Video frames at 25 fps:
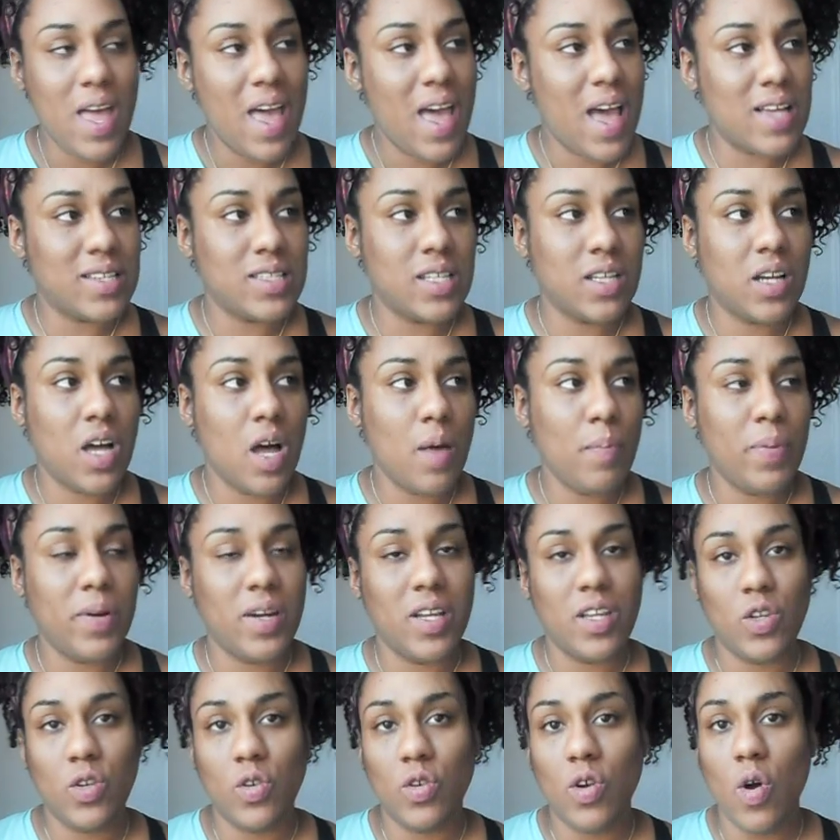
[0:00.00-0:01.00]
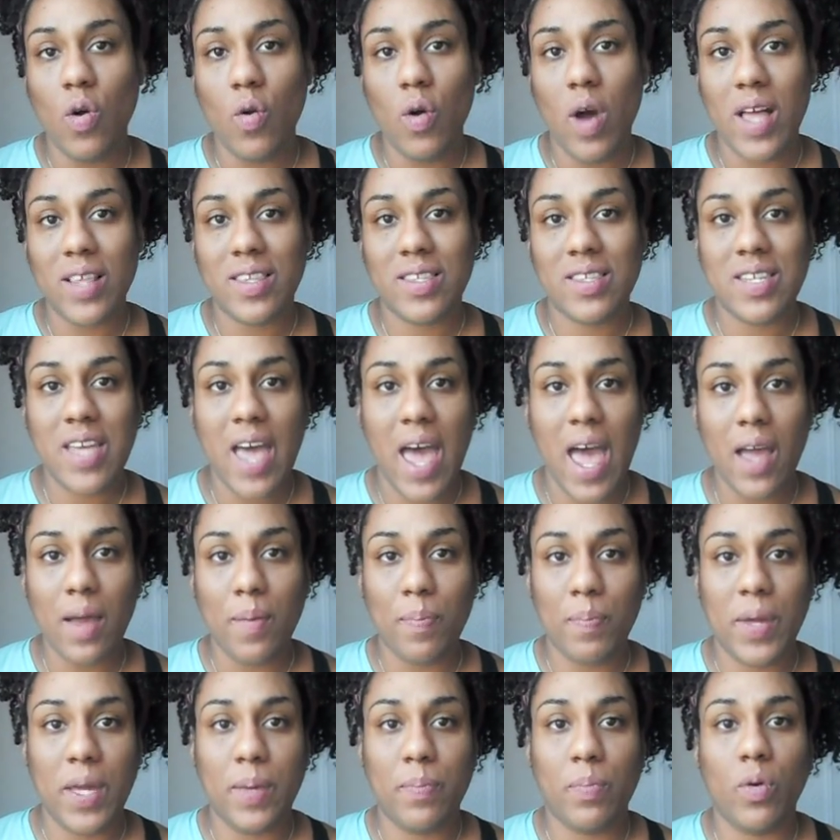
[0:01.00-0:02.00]
As a company, you don't
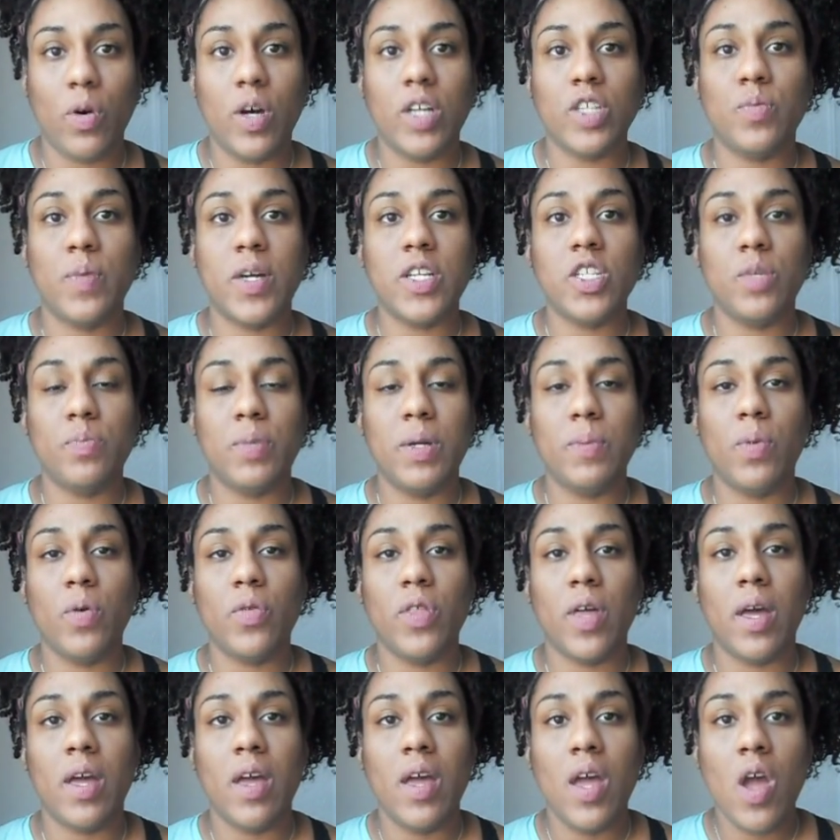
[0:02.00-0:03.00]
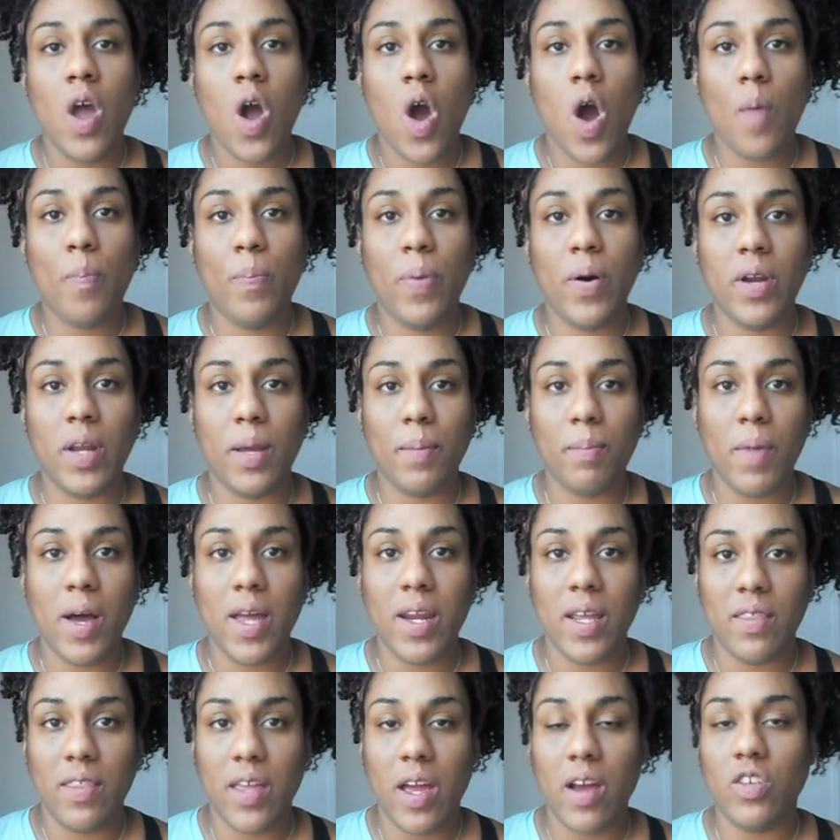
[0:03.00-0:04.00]
attack people, especially people that are putting
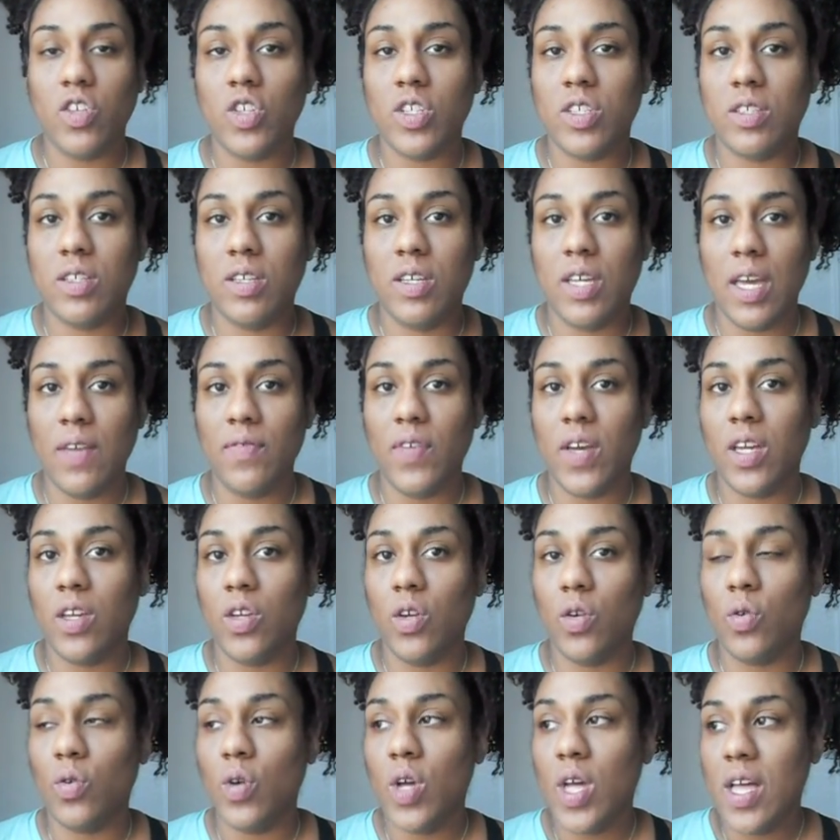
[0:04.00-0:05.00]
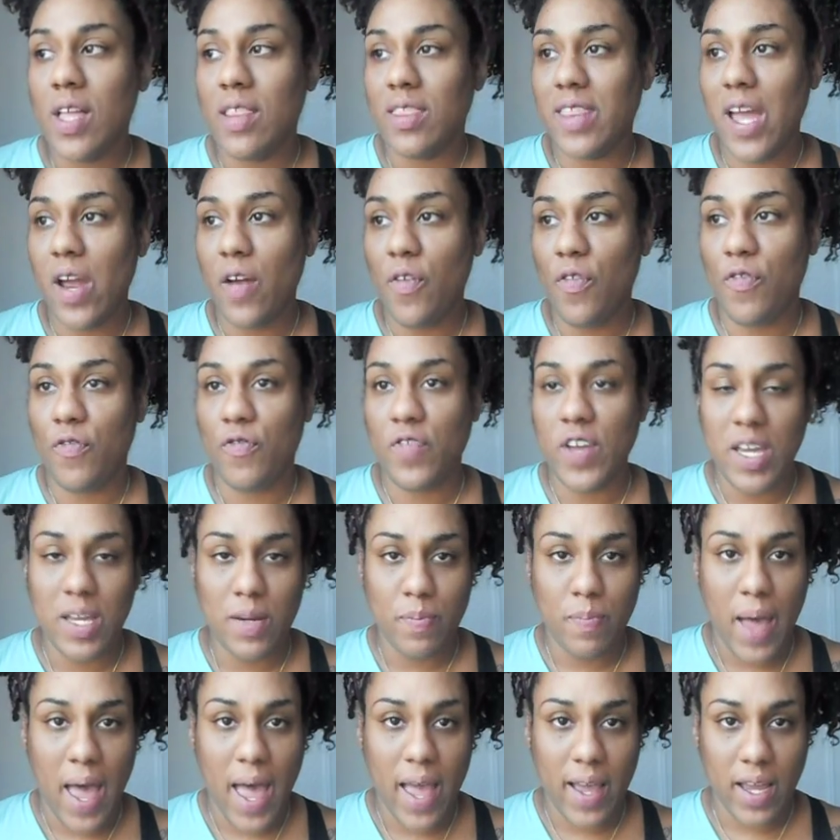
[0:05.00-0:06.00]
money. They're just giving you their
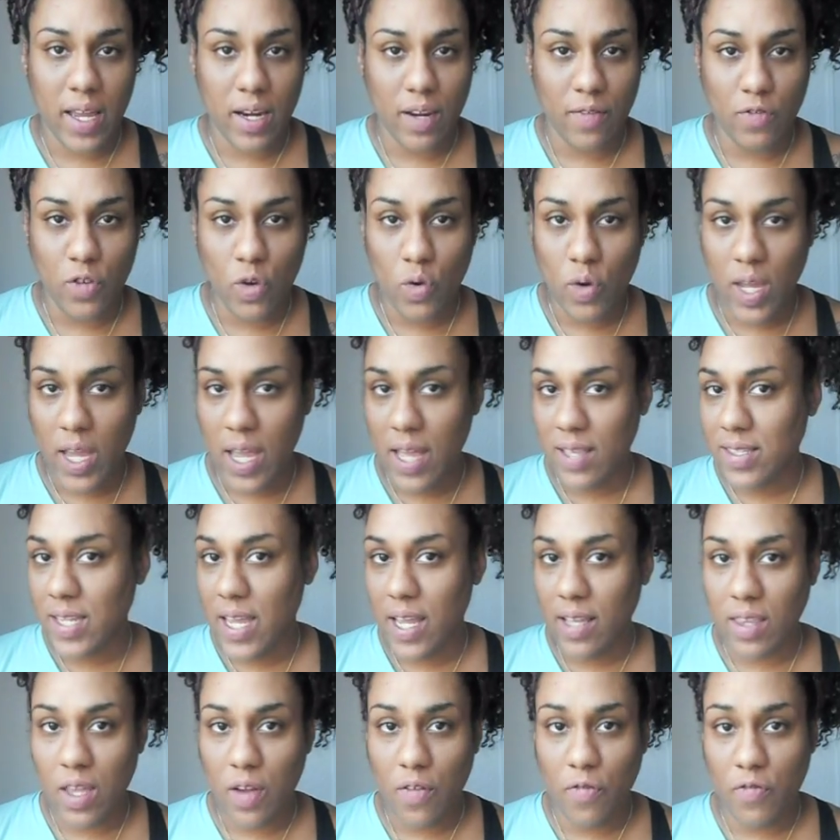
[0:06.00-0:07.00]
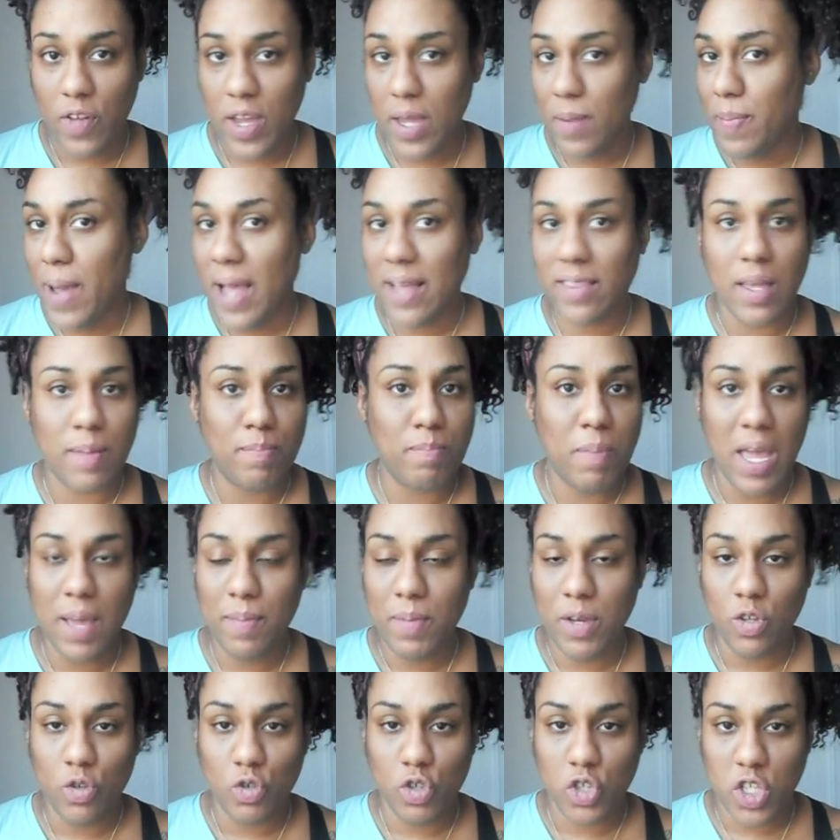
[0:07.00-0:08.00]
feedback. And if you can't take their feedback, then
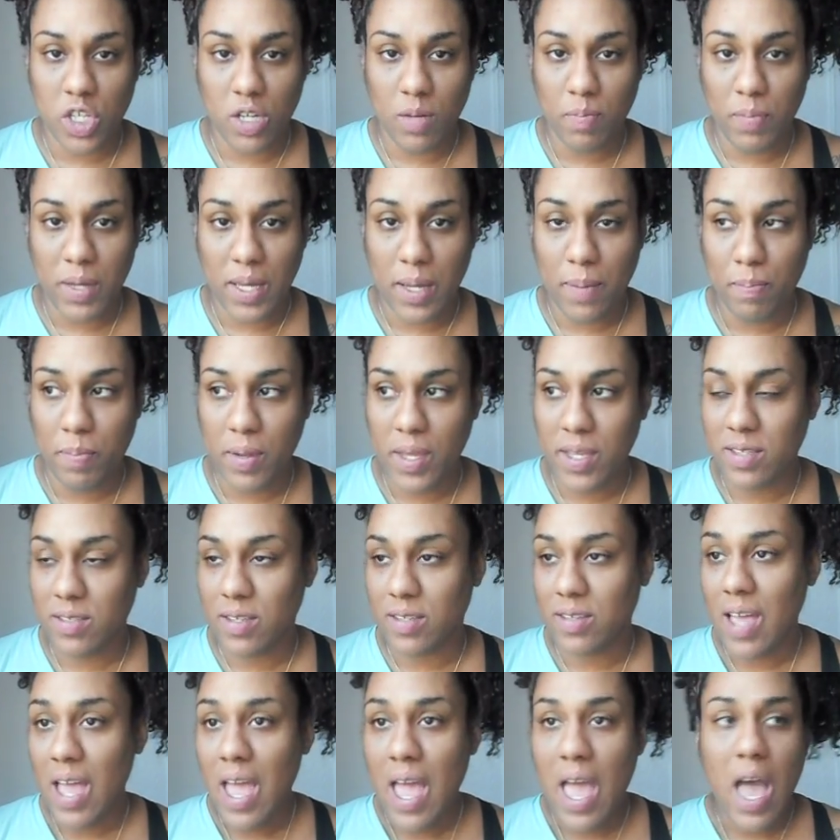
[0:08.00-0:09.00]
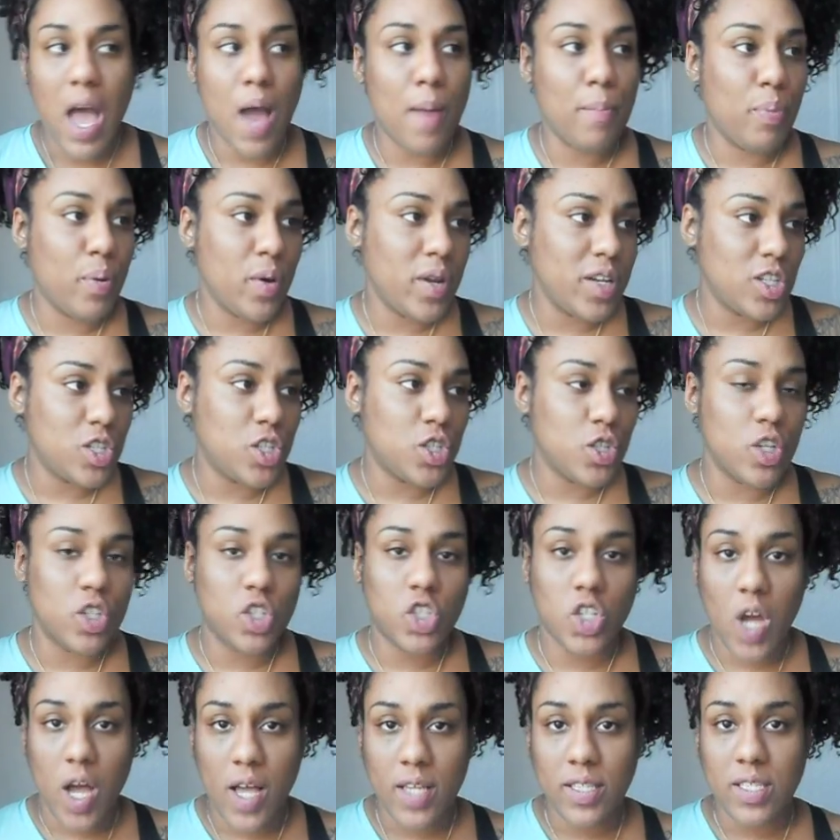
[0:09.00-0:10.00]
maybe you shouldn't be in business. I'm pretty sure
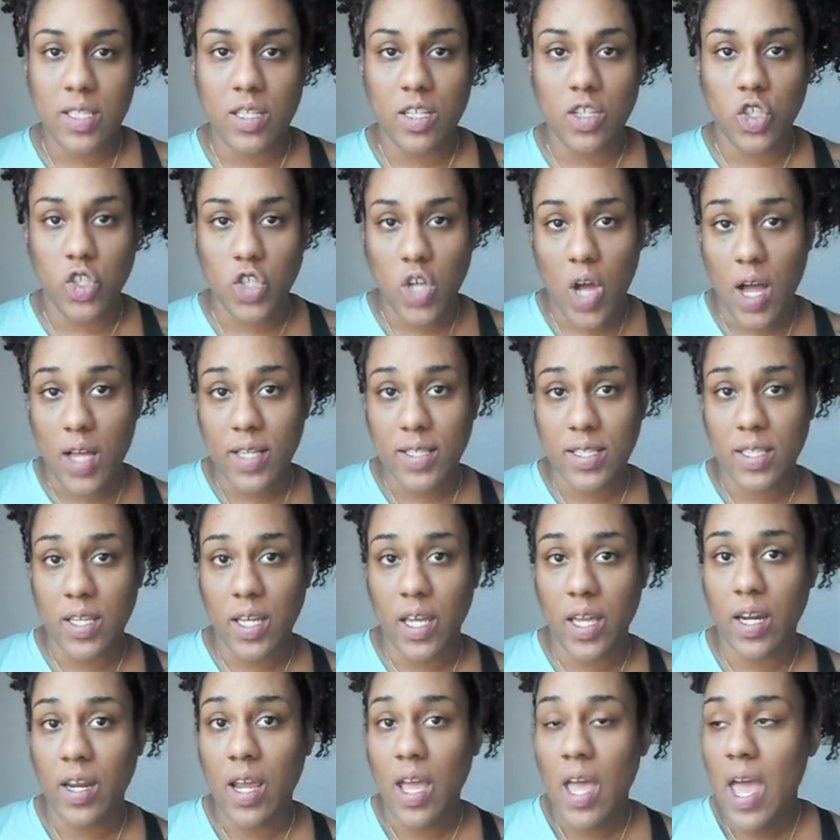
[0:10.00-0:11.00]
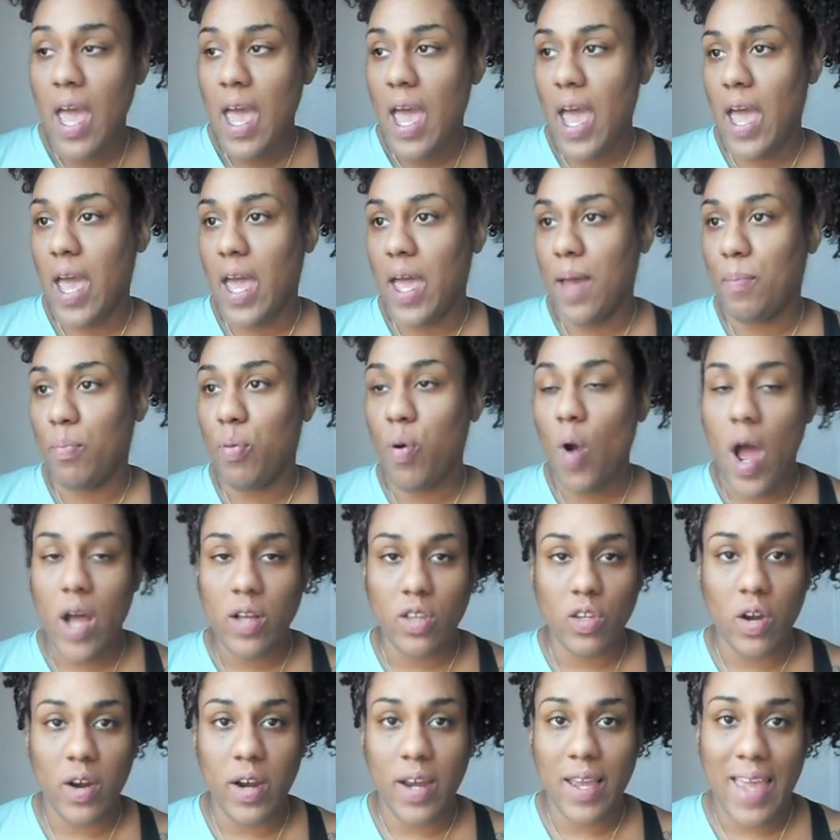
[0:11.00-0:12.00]
Johnson & Johnson and
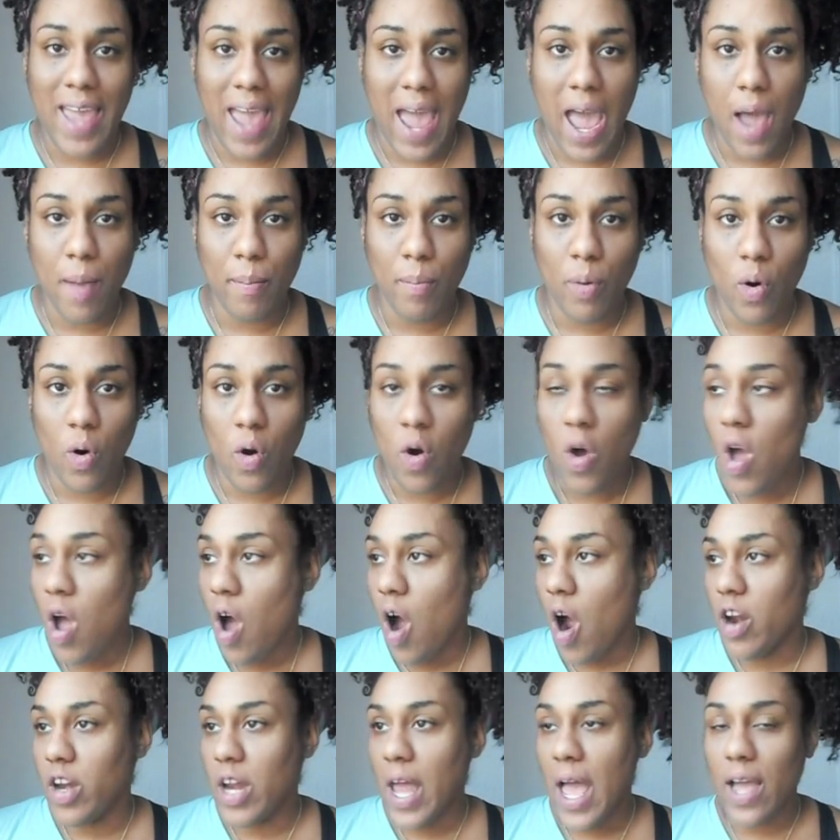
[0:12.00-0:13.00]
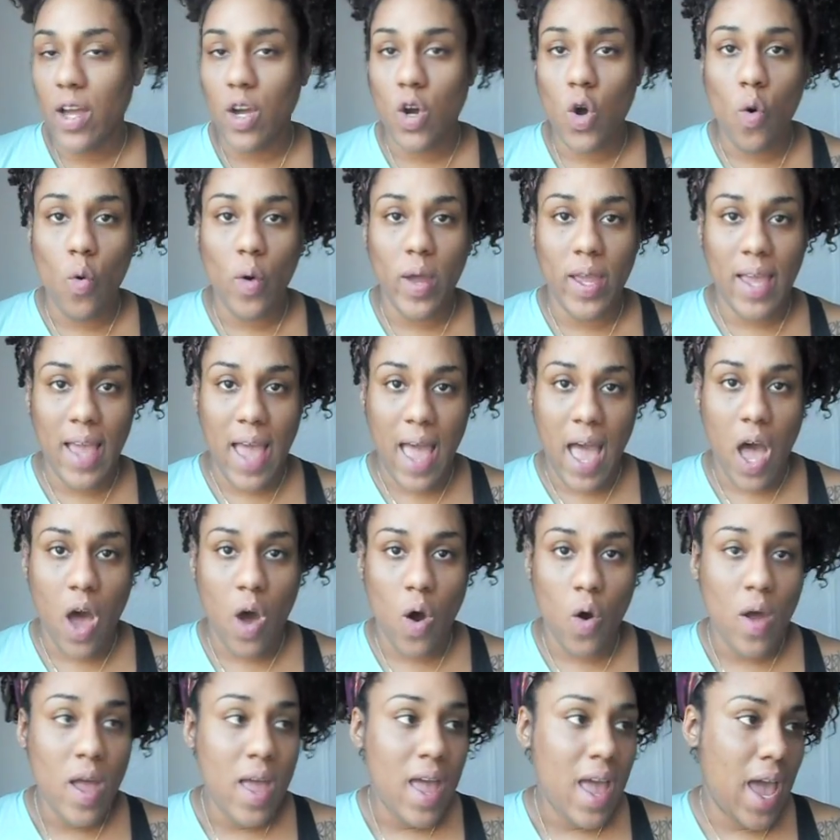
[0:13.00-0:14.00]
Procter & Gamble are not going
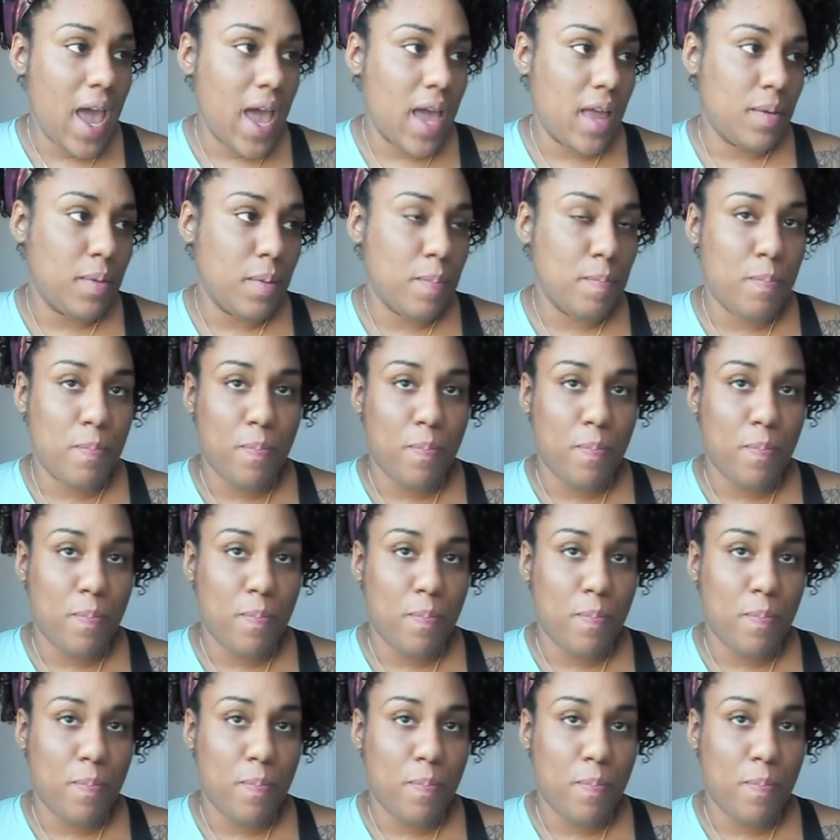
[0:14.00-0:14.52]
out and